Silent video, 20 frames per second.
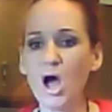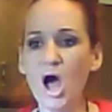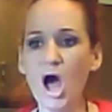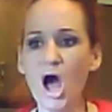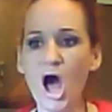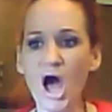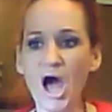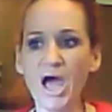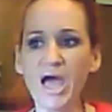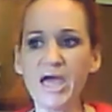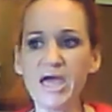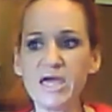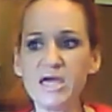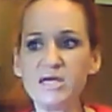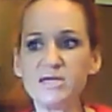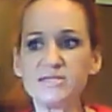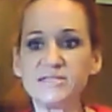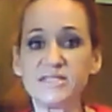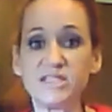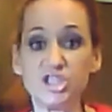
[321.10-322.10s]
I
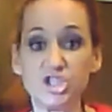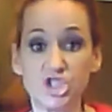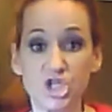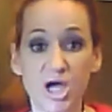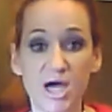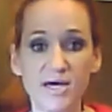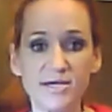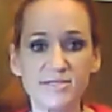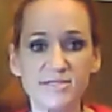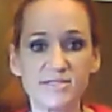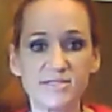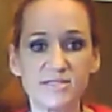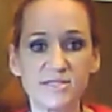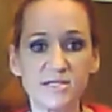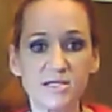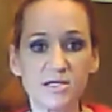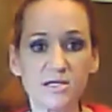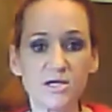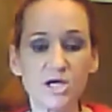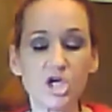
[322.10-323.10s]
suggest
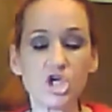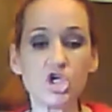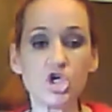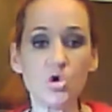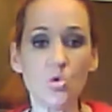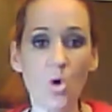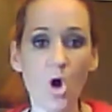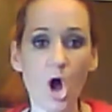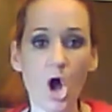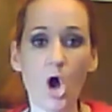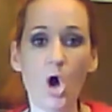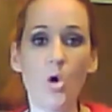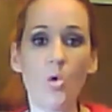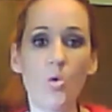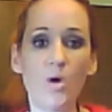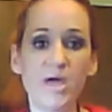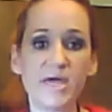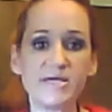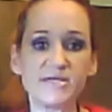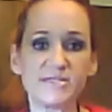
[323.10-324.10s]
you
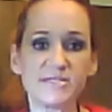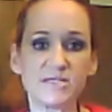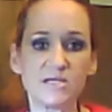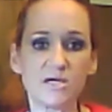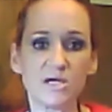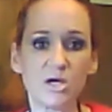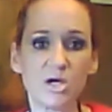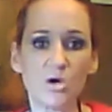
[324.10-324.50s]
always